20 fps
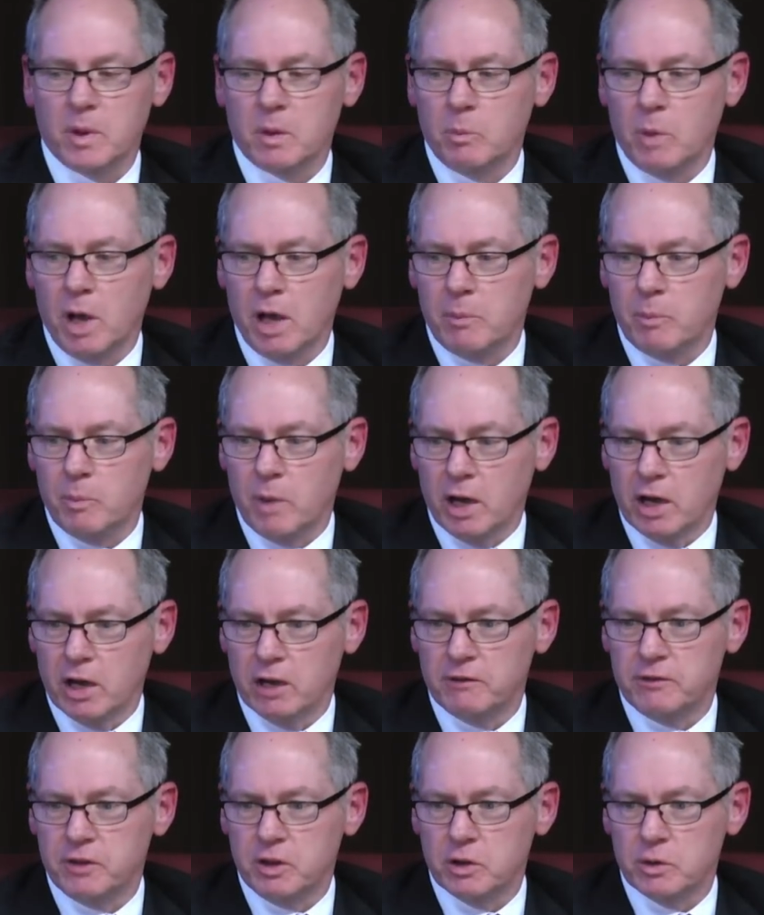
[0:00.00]
My
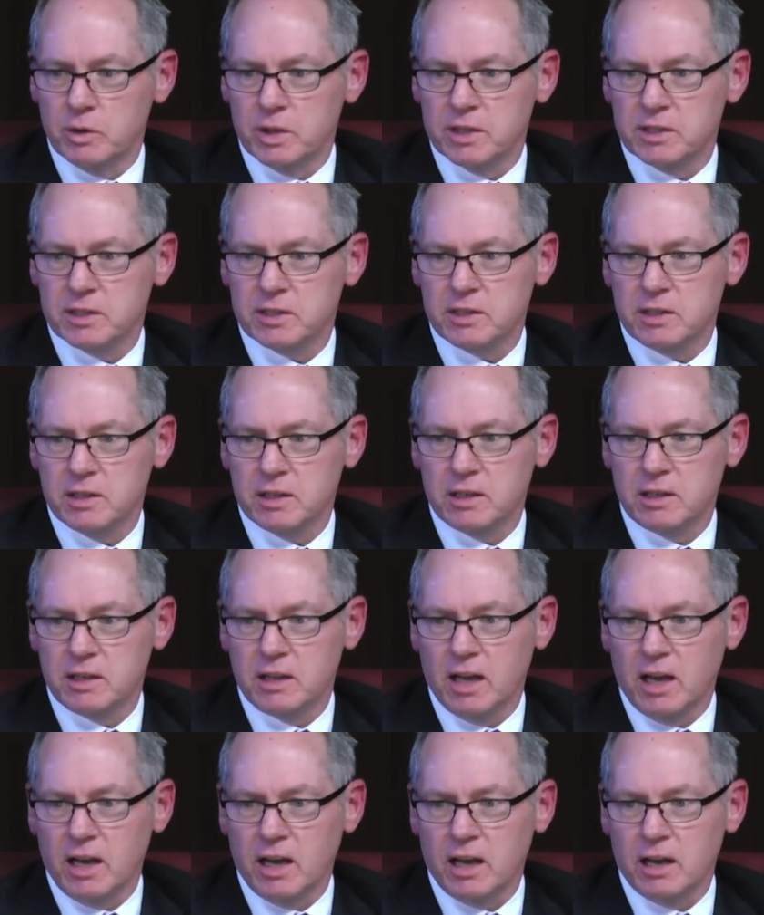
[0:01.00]
own view is that
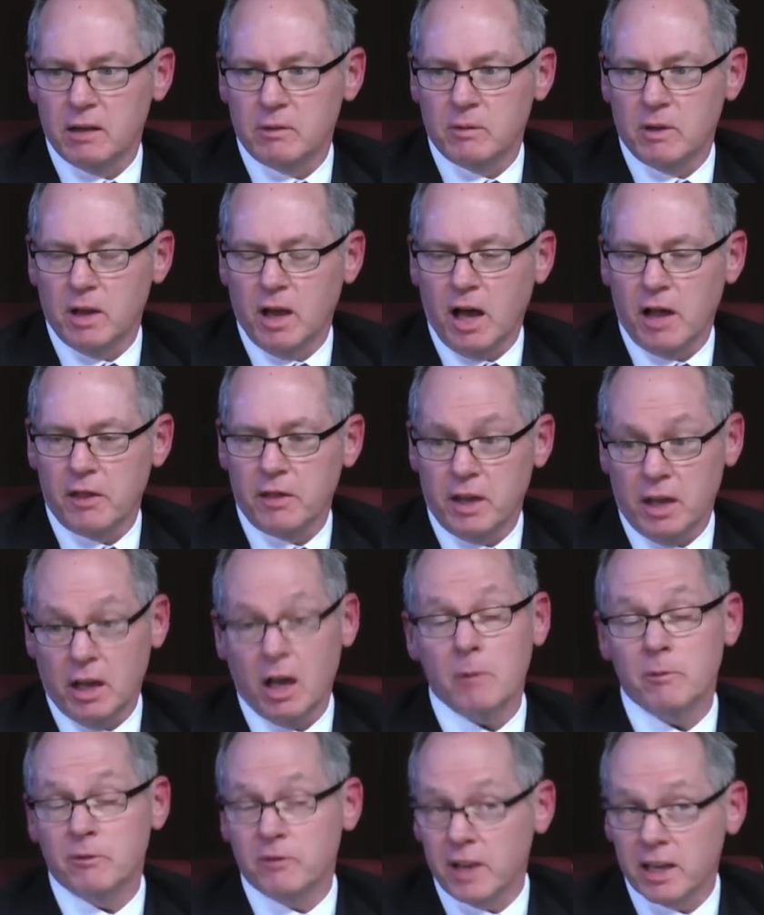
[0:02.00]
I think
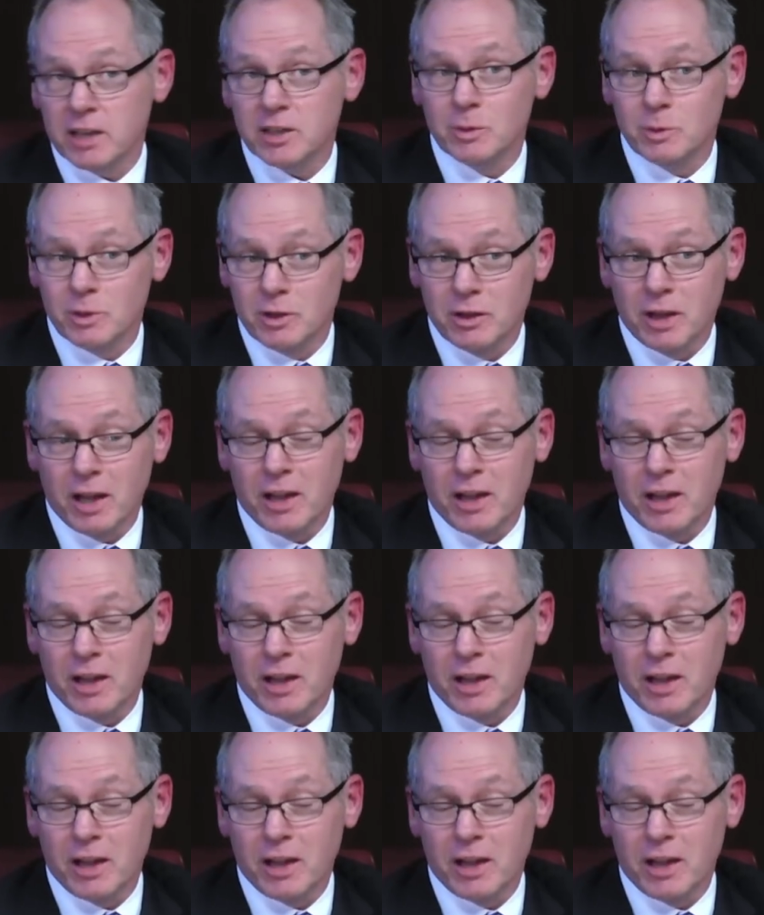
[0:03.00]
I'm flexible.